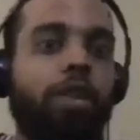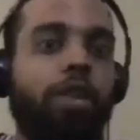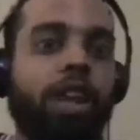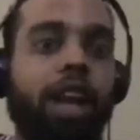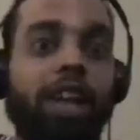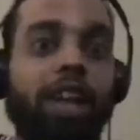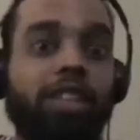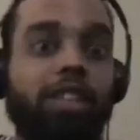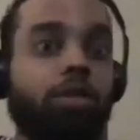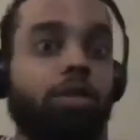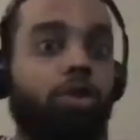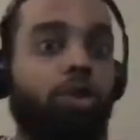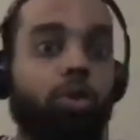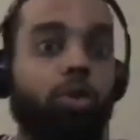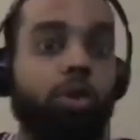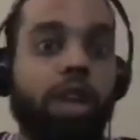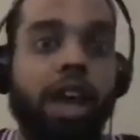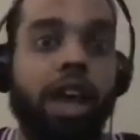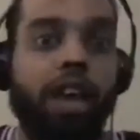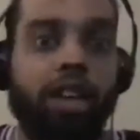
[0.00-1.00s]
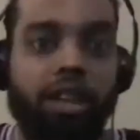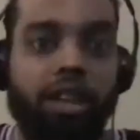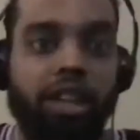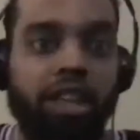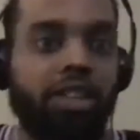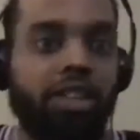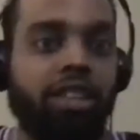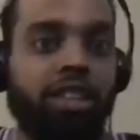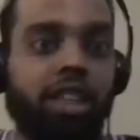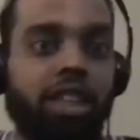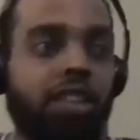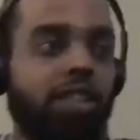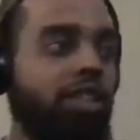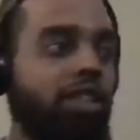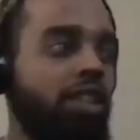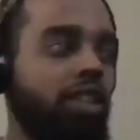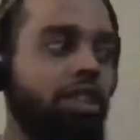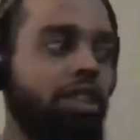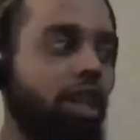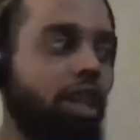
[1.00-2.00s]
not just you getting the assist,
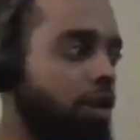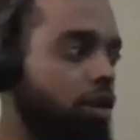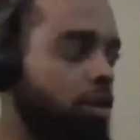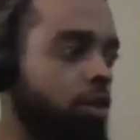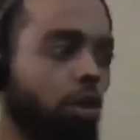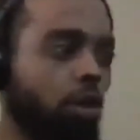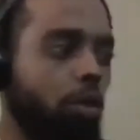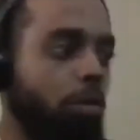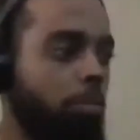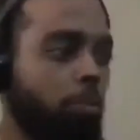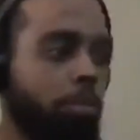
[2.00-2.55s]
just like, you know,